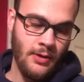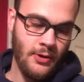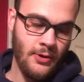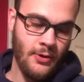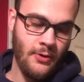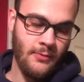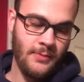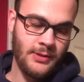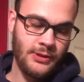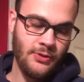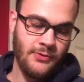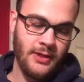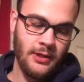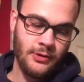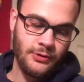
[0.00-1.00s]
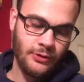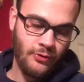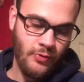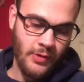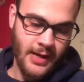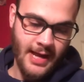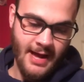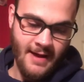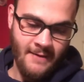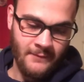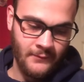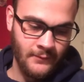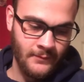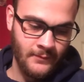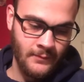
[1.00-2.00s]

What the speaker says: And so here's a quote I have.